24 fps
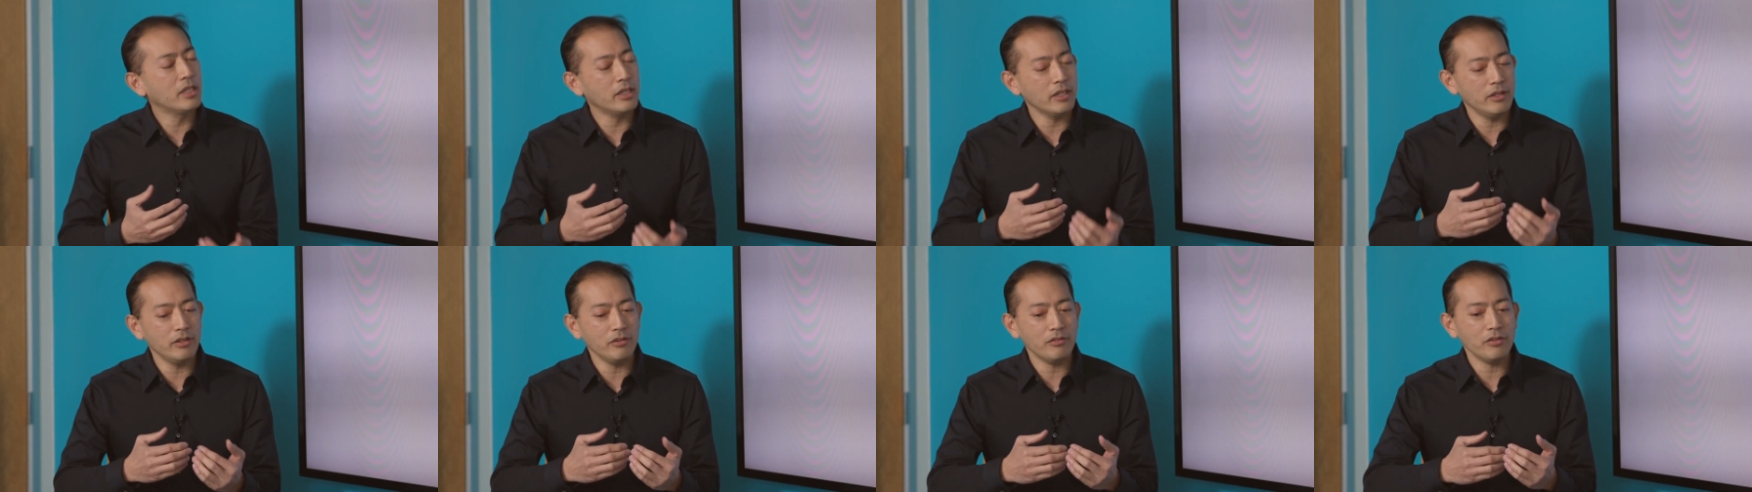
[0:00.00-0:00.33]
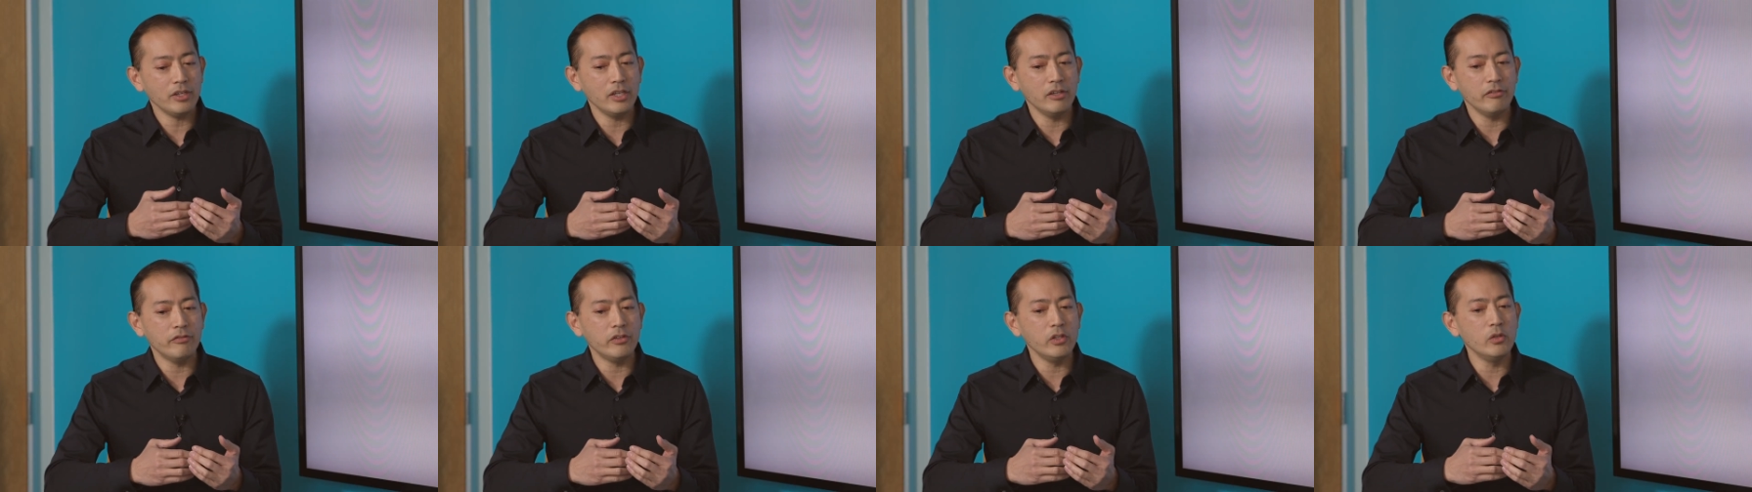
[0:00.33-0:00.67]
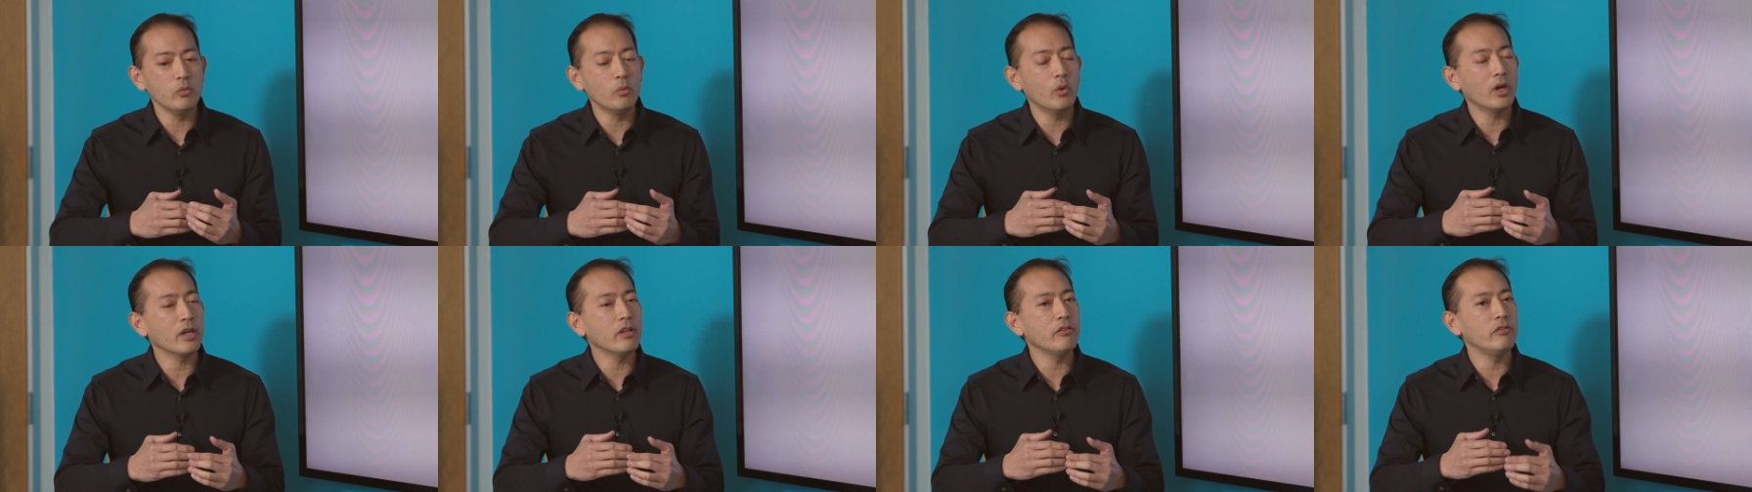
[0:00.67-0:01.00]
Because if
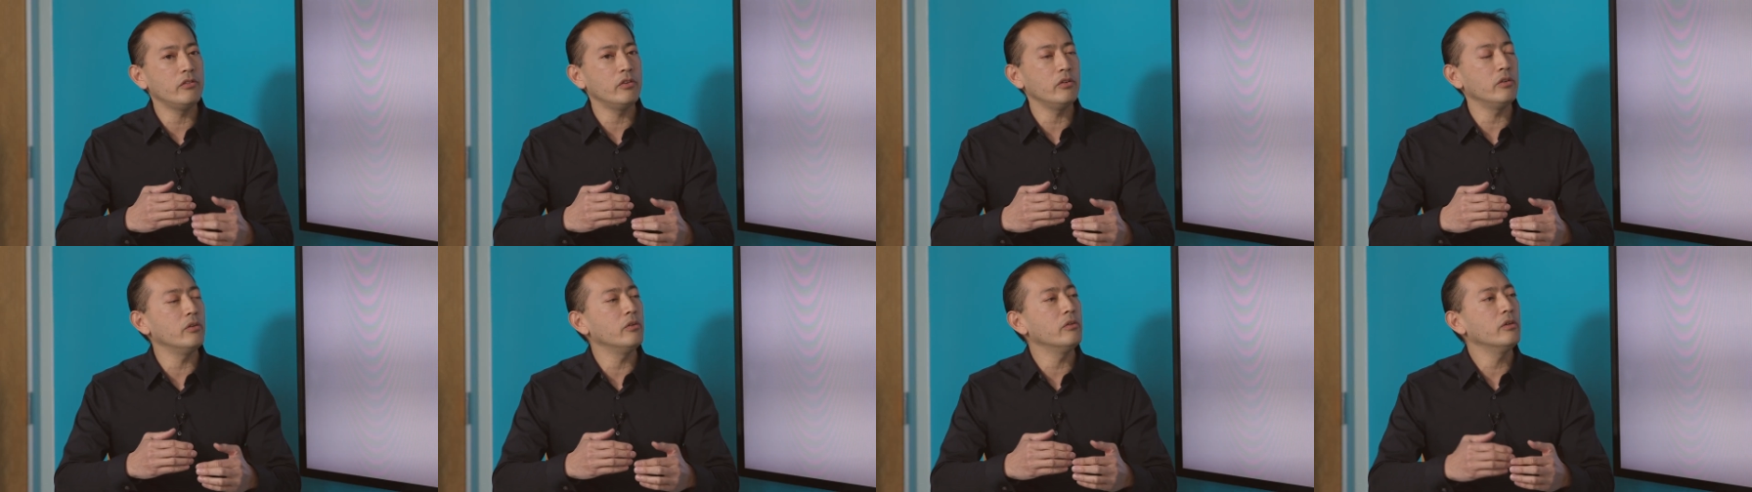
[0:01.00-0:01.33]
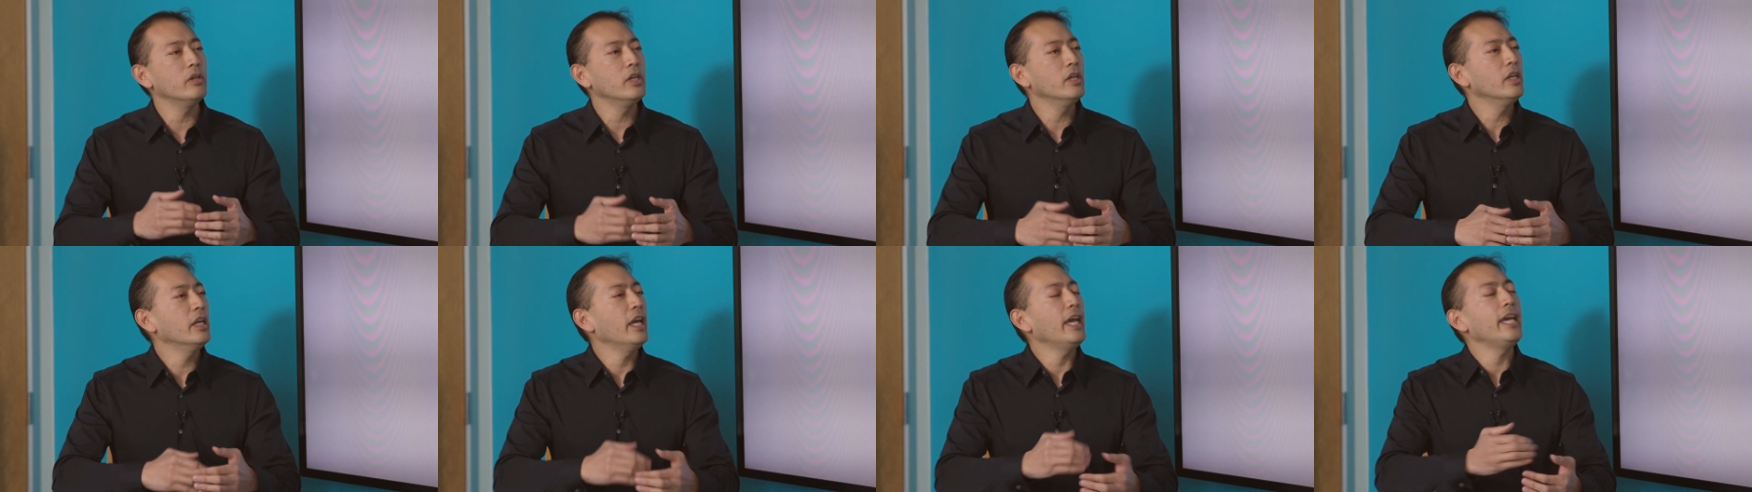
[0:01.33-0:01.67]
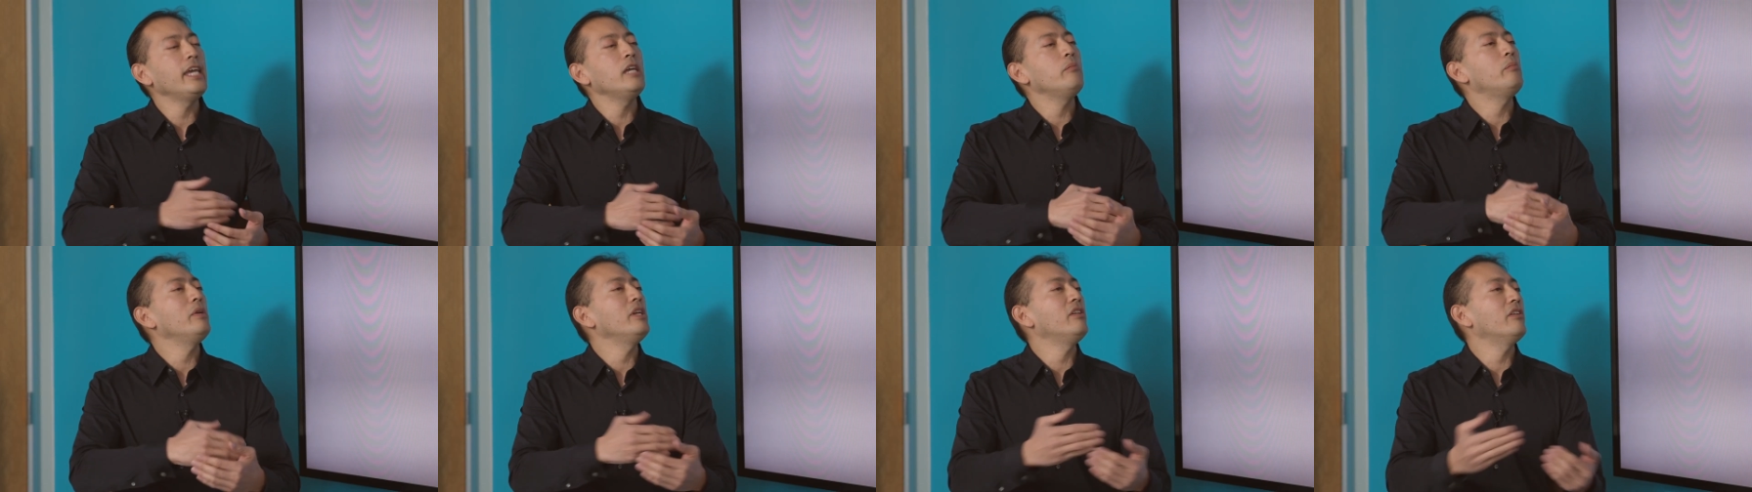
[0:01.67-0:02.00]
you want to do
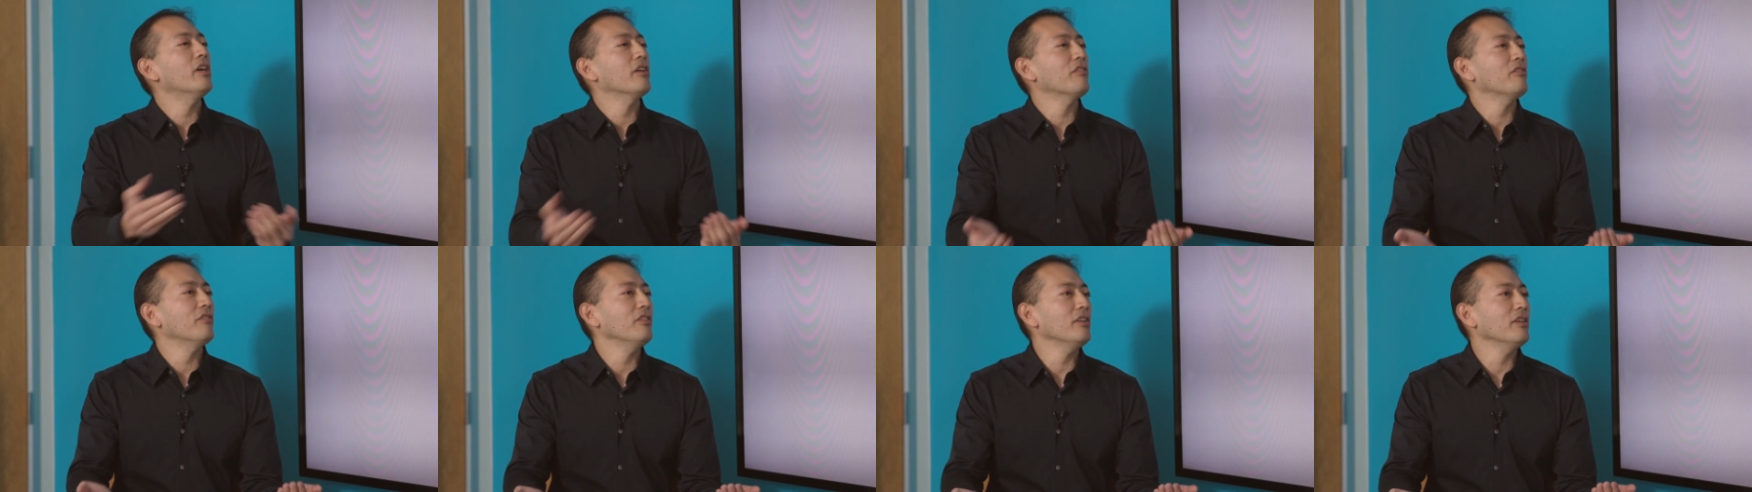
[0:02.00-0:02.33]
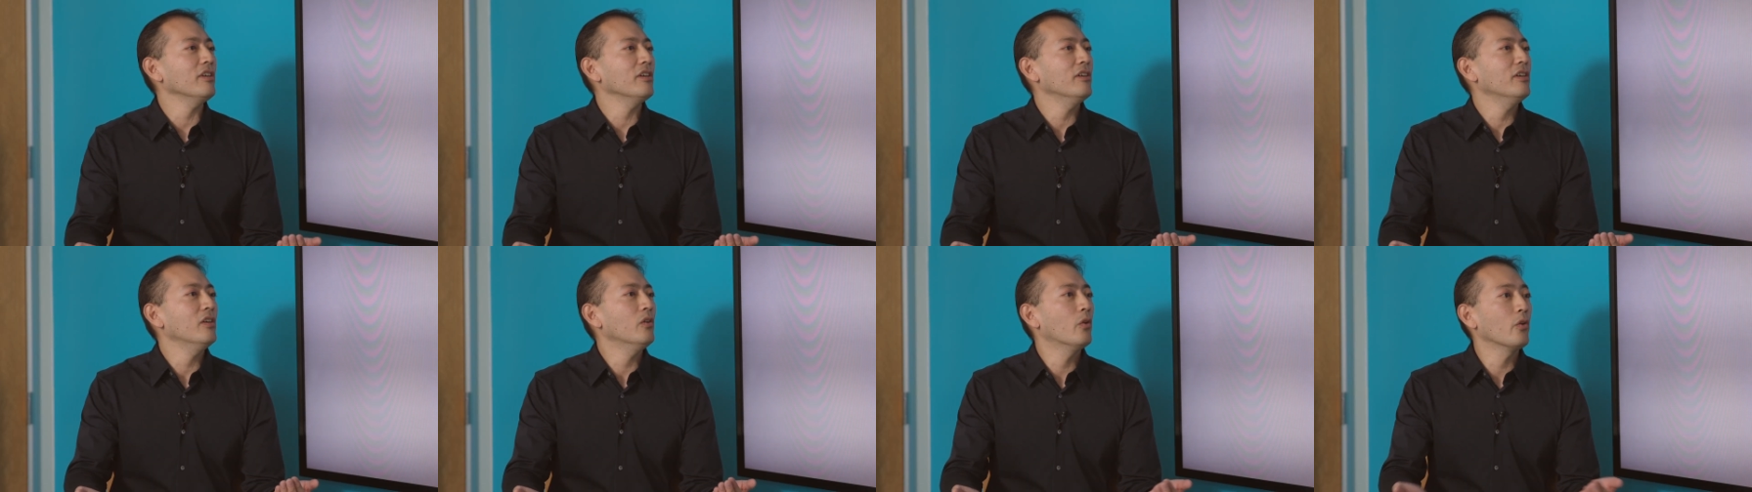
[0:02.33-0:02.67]
a-B testing